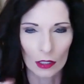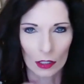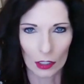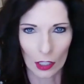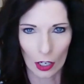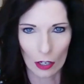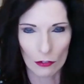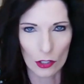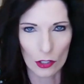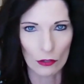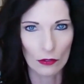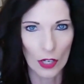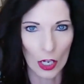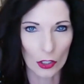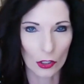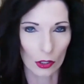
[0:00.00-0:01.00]
if you've
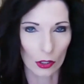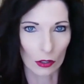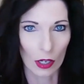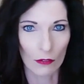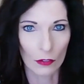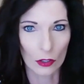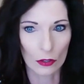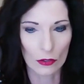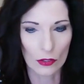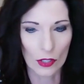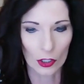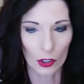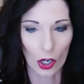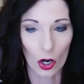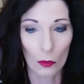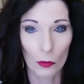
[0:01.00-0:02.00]
done
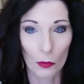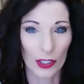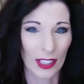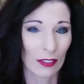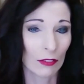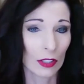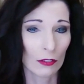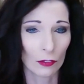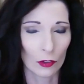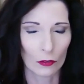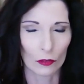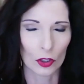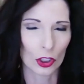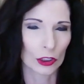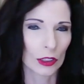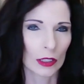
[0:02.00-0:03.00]
your homework, even if you've
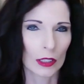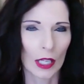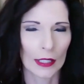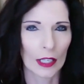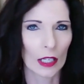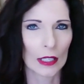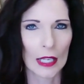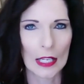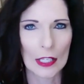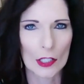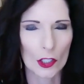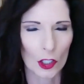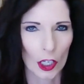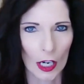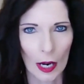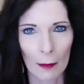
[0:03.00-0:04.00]
looked like on
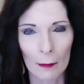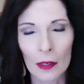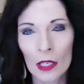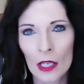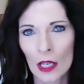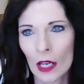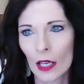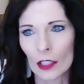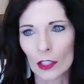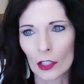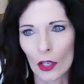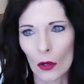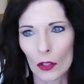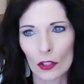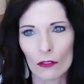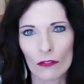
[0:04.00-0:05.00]
Instagram,
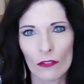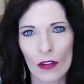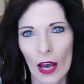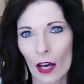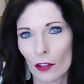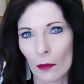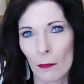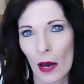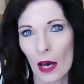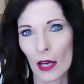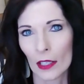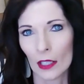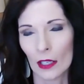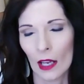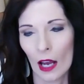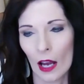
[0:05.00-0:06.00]
and you've found a
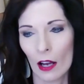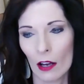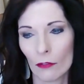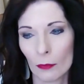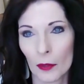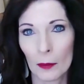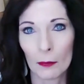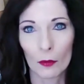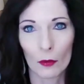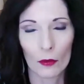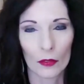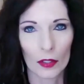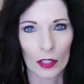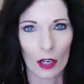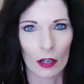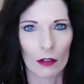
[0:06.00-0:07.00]
body of people
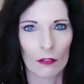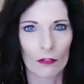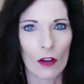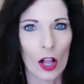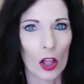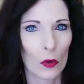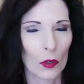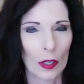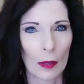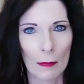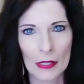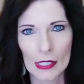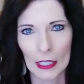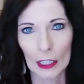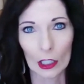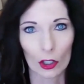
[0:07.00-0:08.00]
that are following a
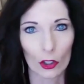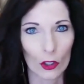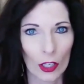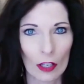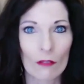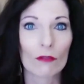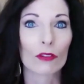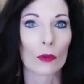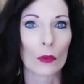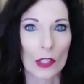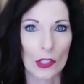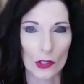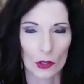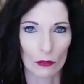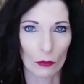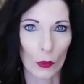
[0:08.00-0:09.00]
particular
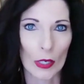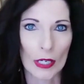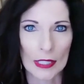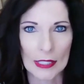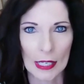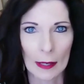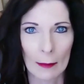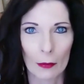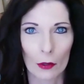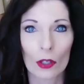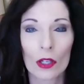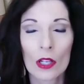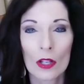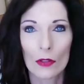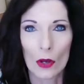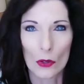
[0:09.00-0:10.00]
influencer, for example,
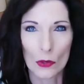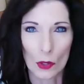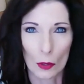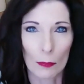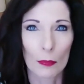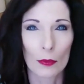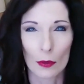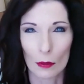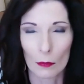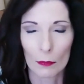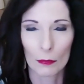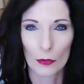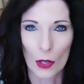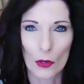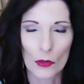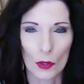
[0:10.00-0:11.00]
those
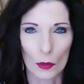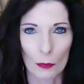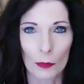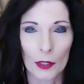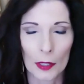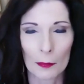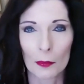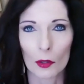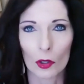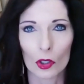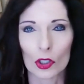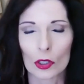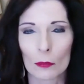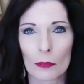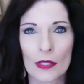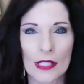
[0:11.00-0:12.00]
are people
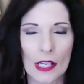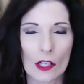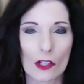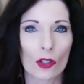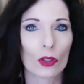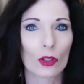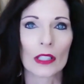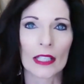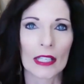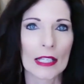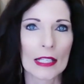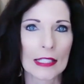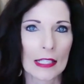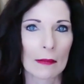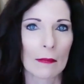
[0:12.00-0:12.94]
or potential leads that